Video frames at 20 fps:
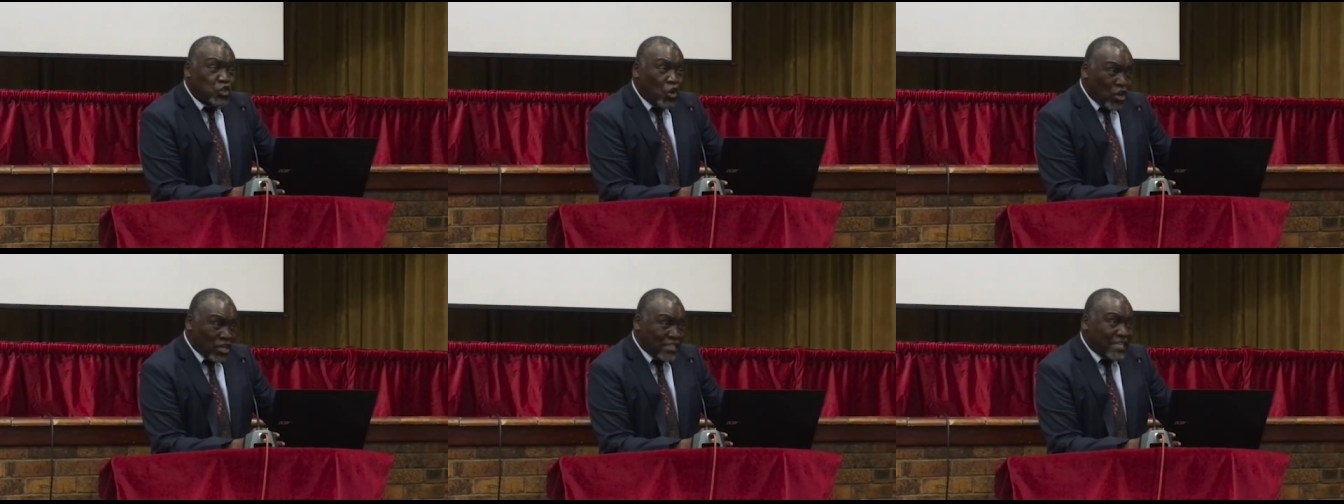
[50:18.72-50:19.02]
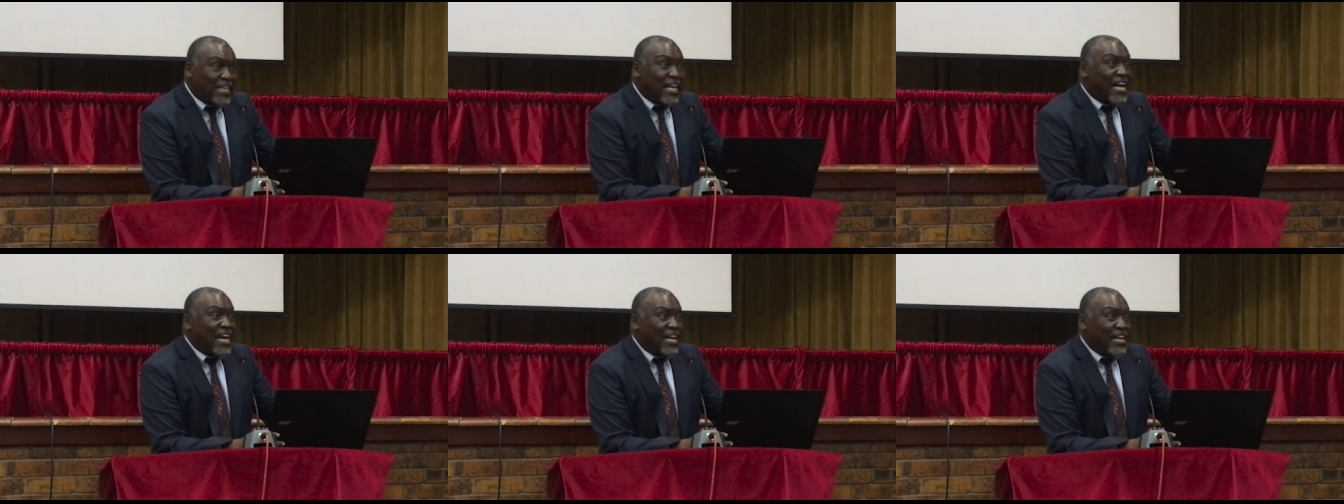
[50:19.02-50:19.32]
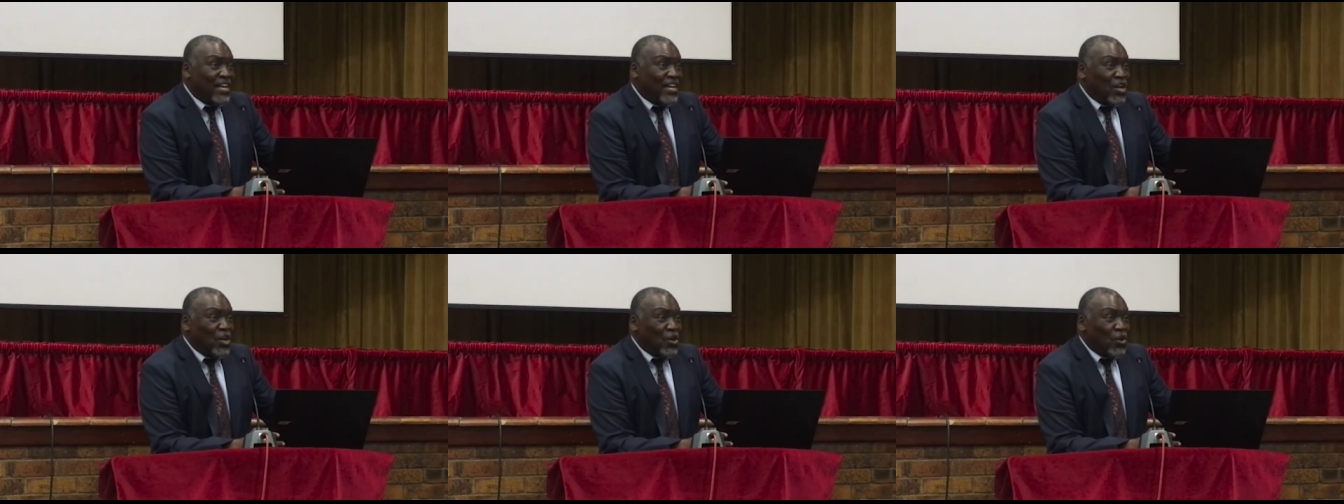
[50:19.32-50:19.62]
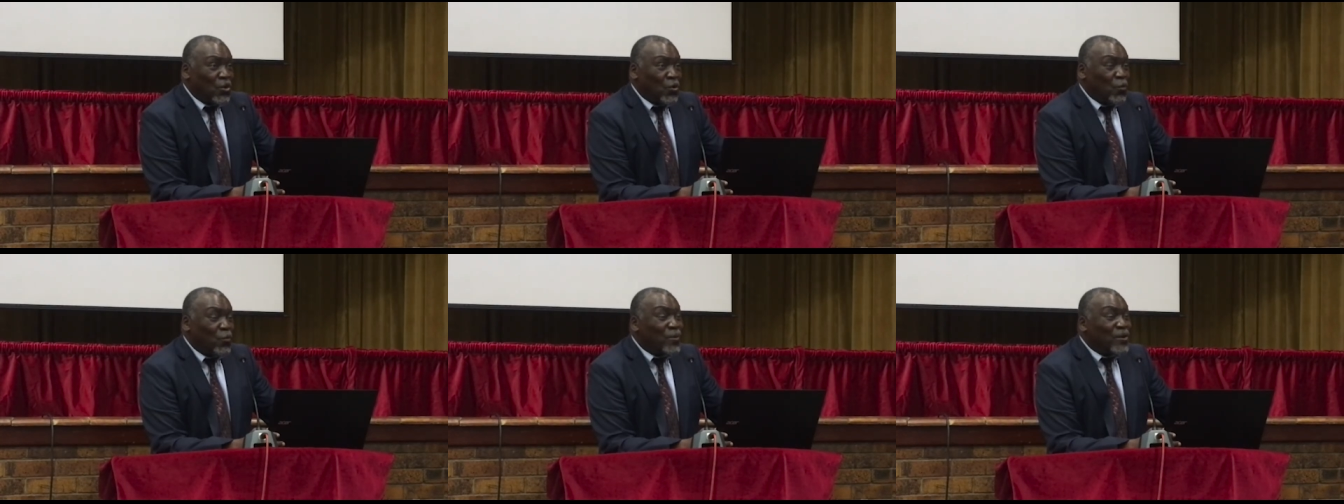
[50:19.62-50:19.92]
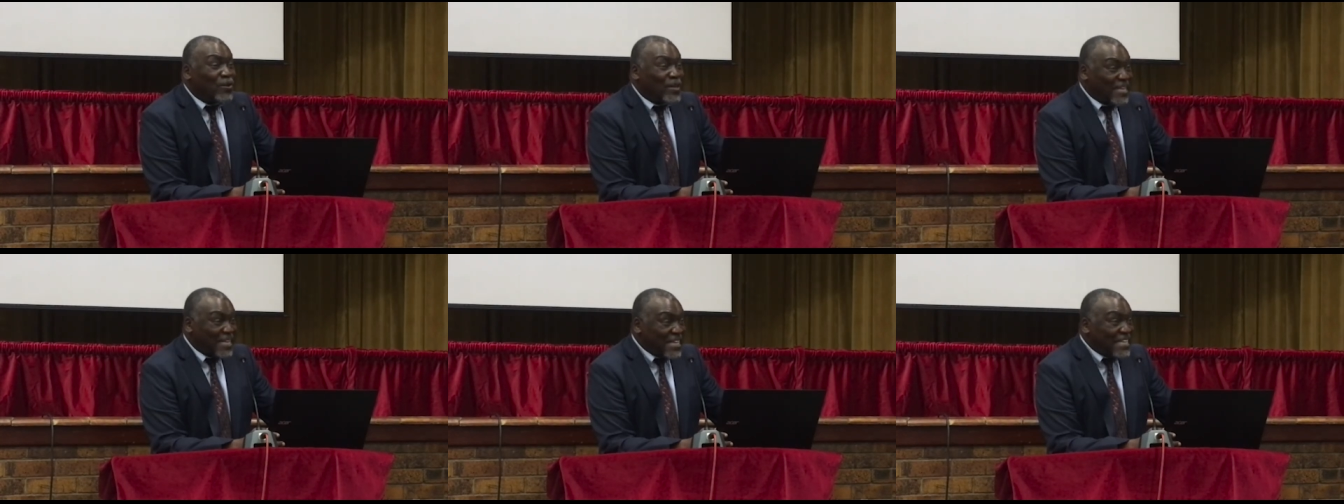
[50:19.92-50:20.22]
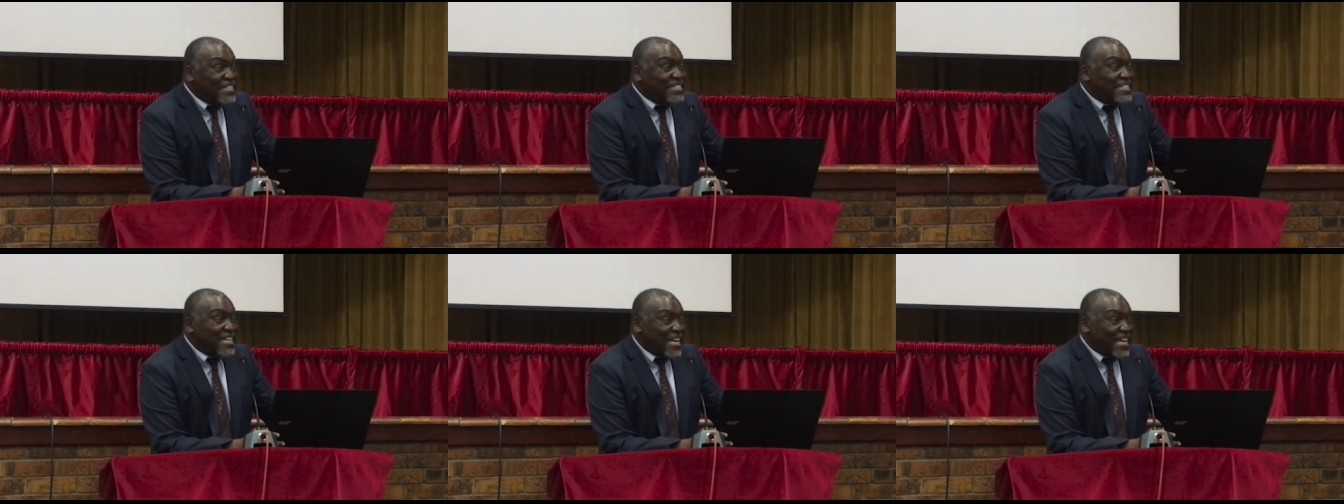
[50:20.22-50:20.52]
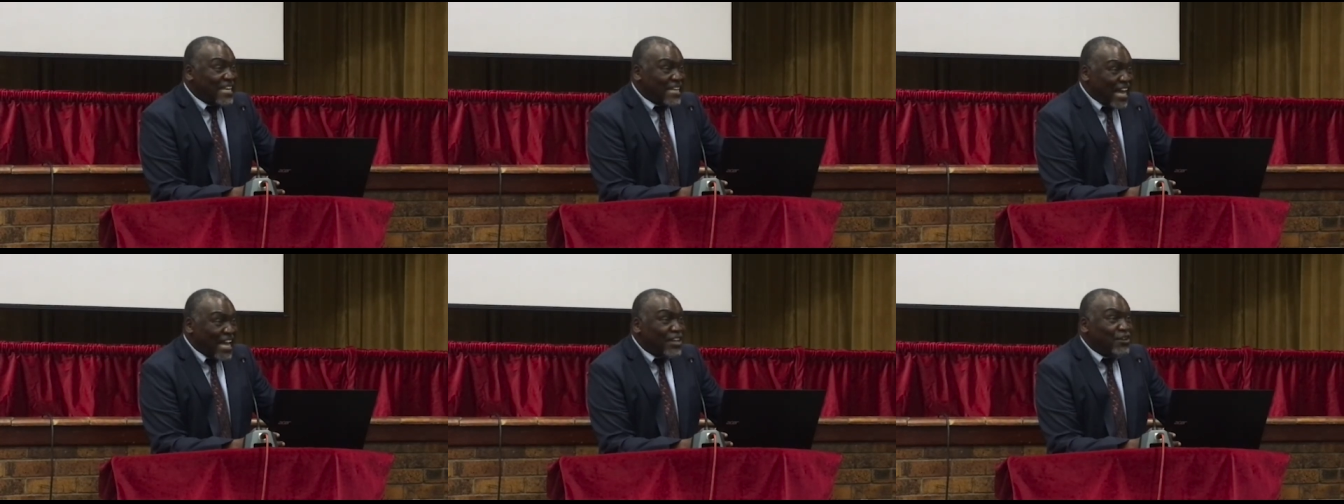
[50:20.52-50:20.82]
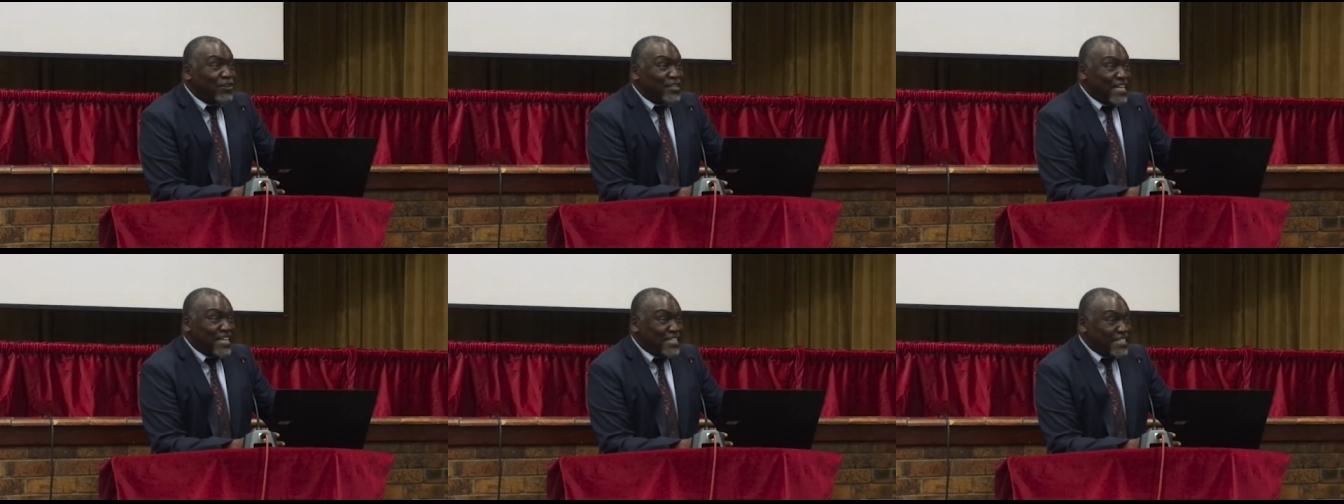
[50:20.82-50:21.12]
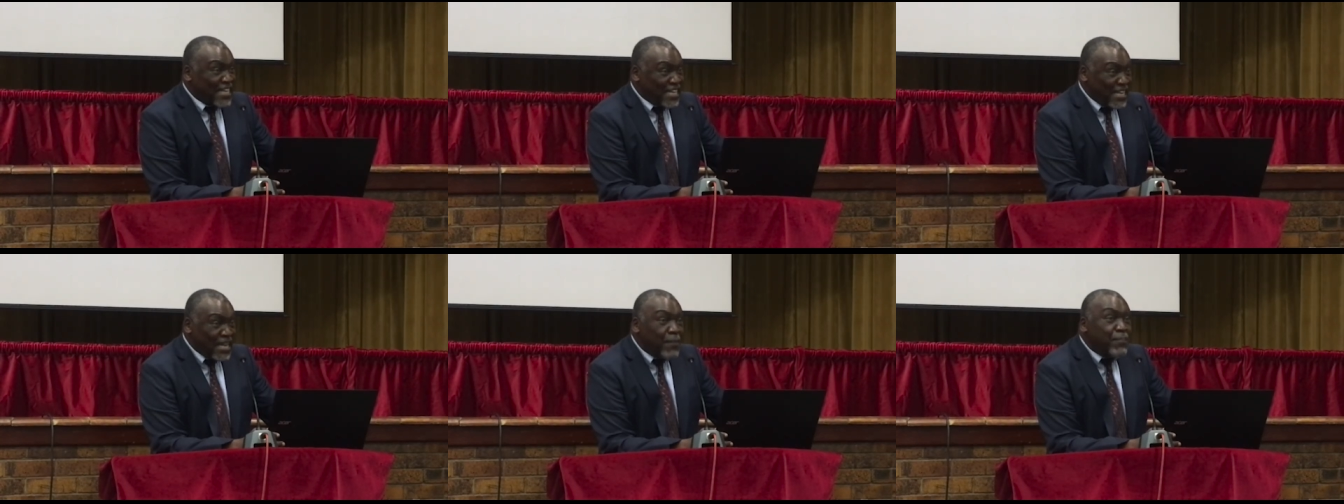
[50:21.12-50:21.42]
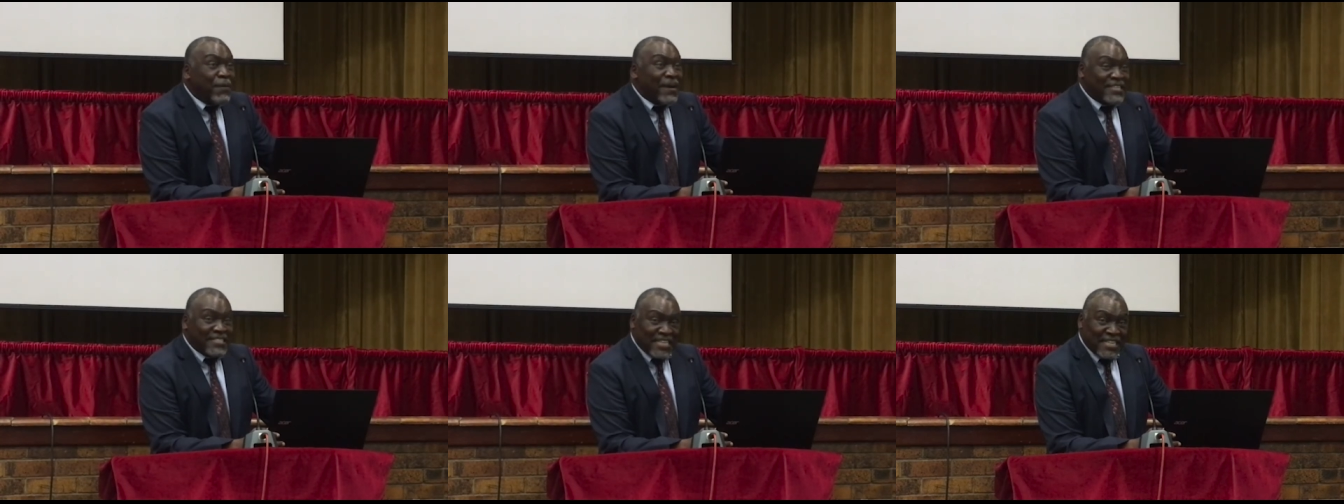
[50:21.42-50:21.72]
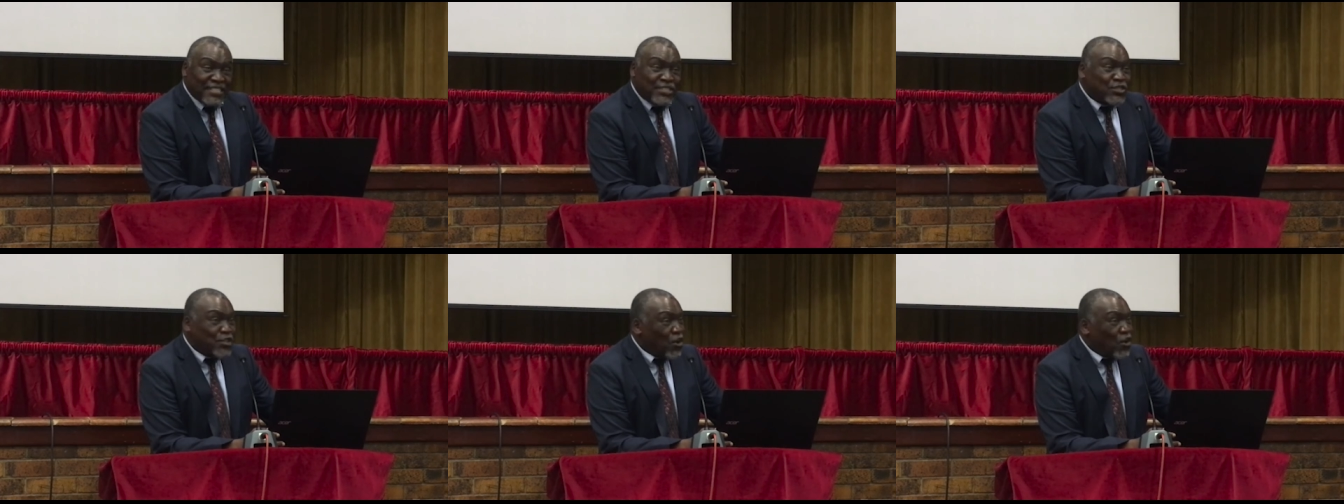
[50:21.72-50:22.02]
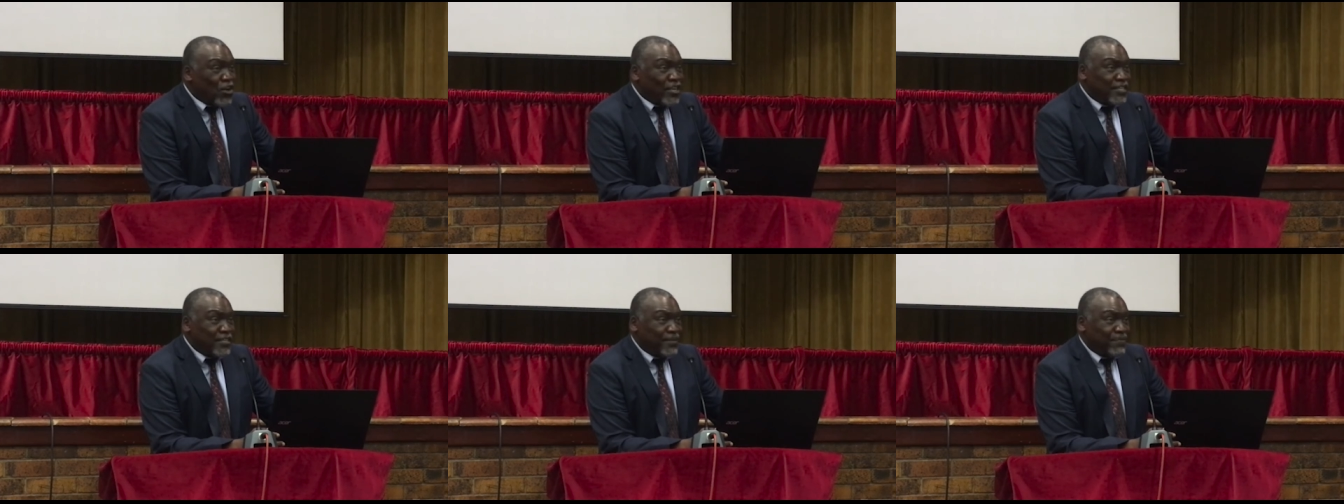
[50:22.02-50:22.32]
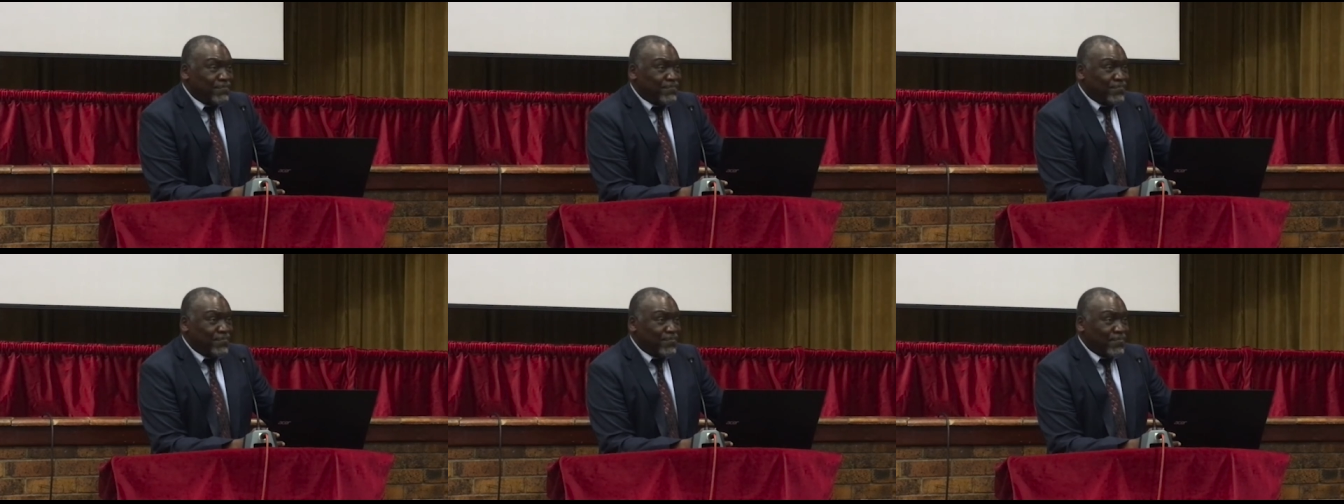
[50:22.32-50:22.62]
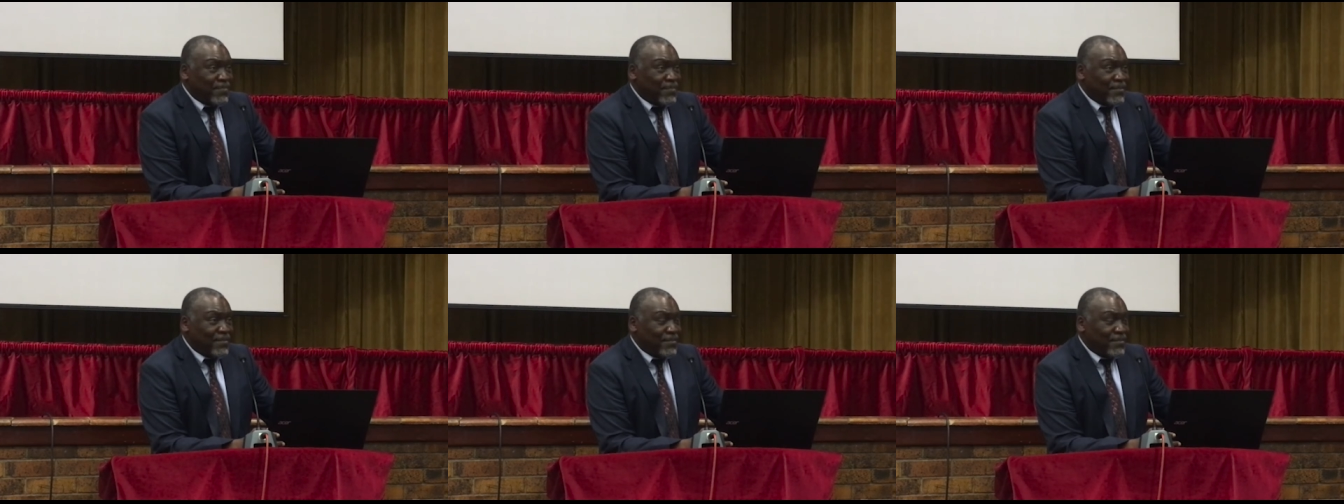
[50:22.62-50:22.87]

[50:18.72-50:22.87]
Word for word: a toddler, will lead a lion and a leopard and so on.